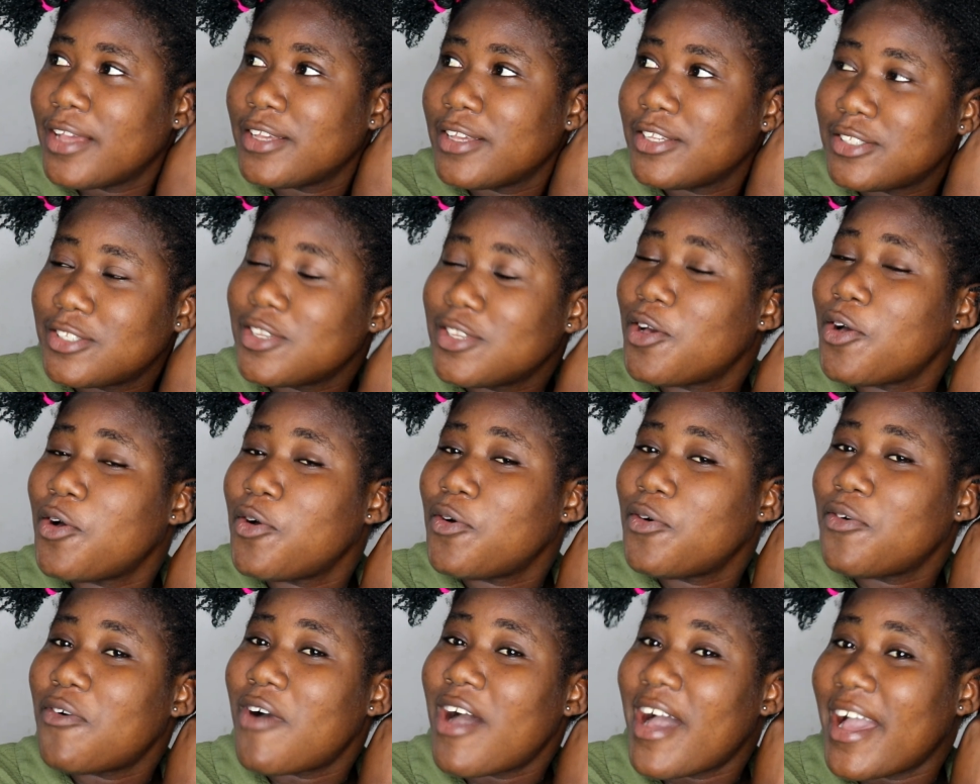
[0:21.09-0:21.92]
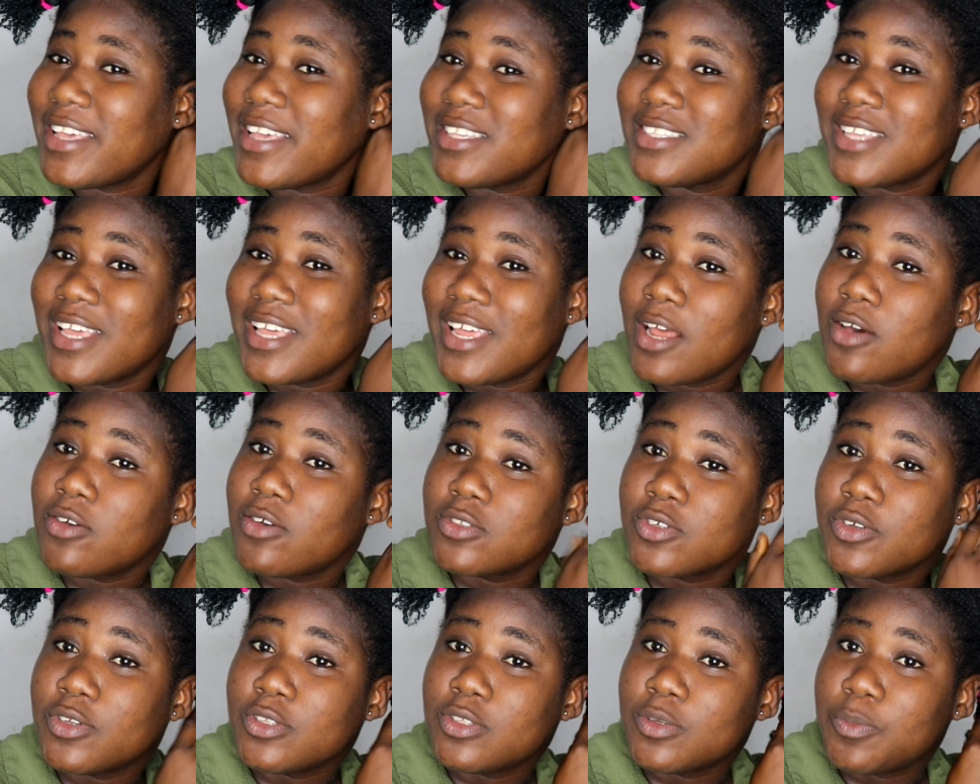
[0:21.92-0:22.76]
So I said I
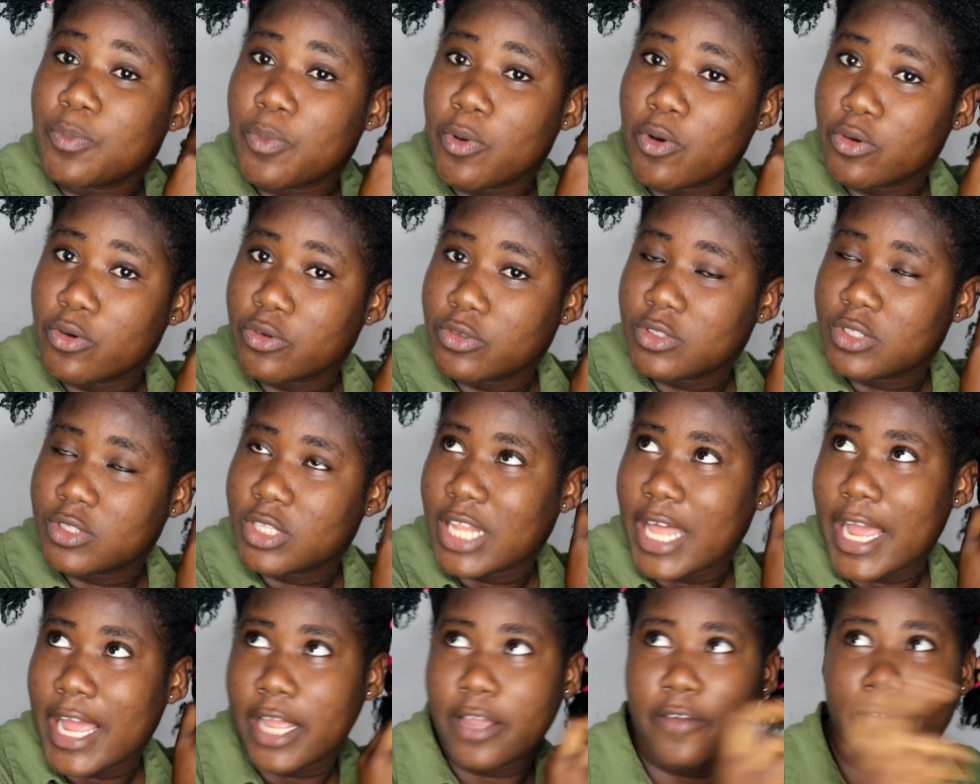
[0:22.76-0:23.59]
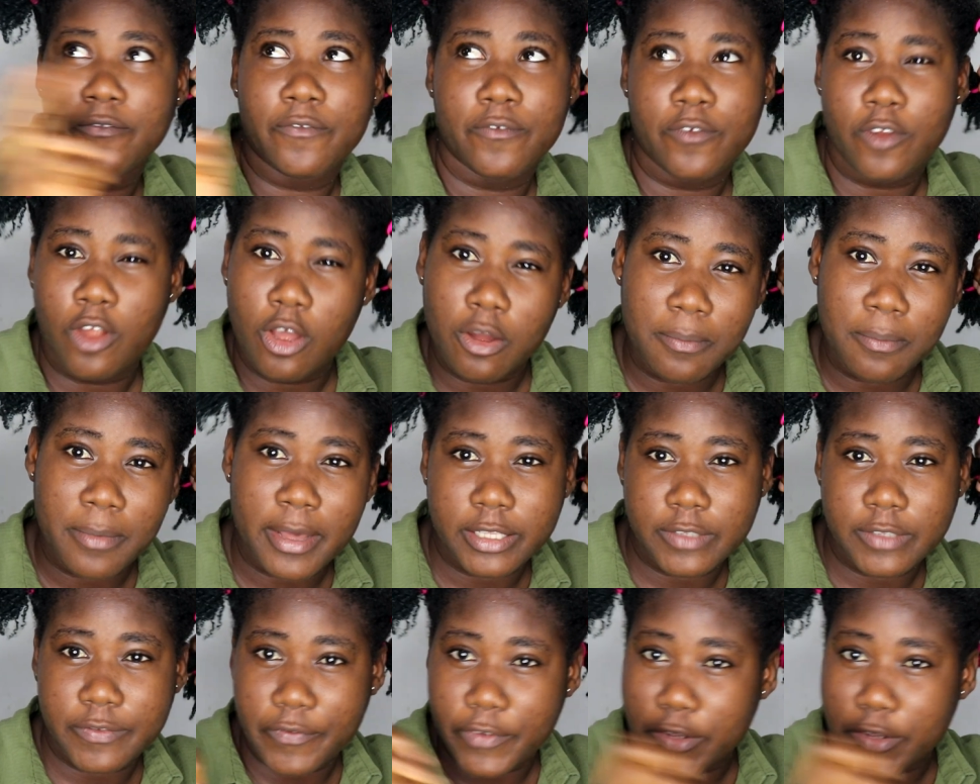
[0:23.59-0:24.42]
was going to post like
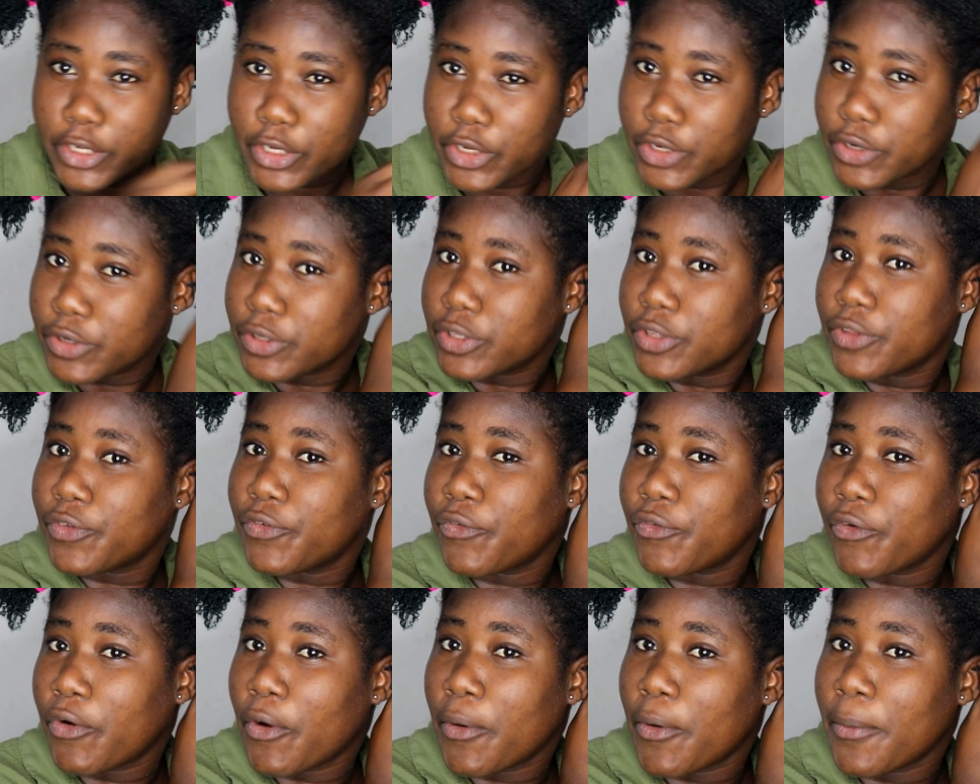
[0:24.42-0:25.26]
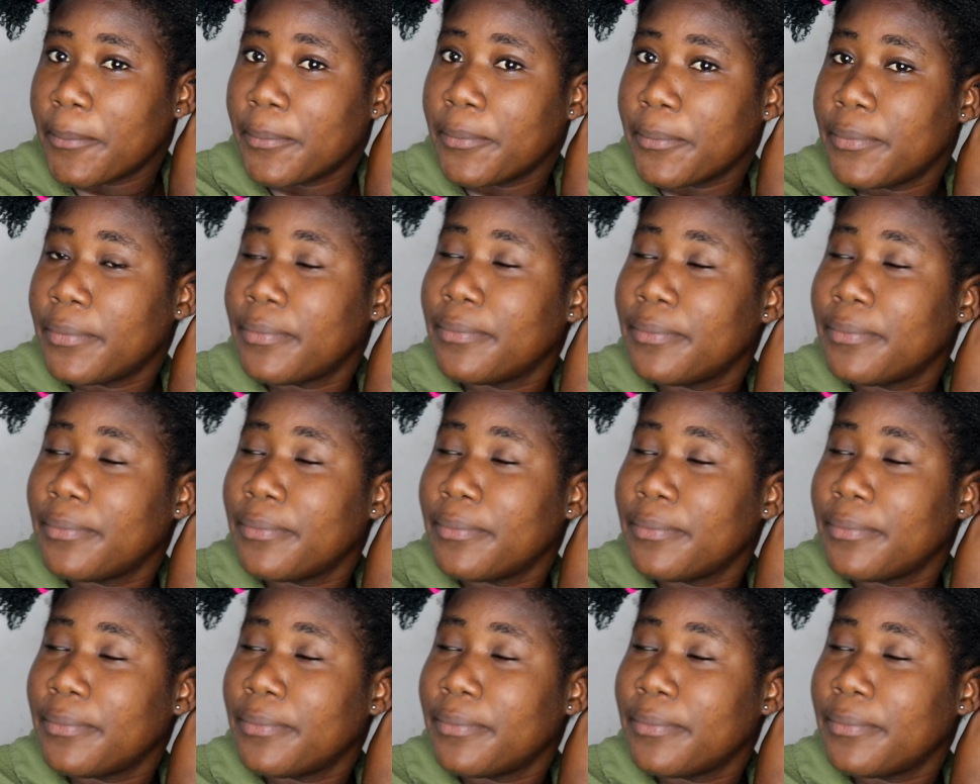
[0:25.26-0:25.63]
Vlogmas videos from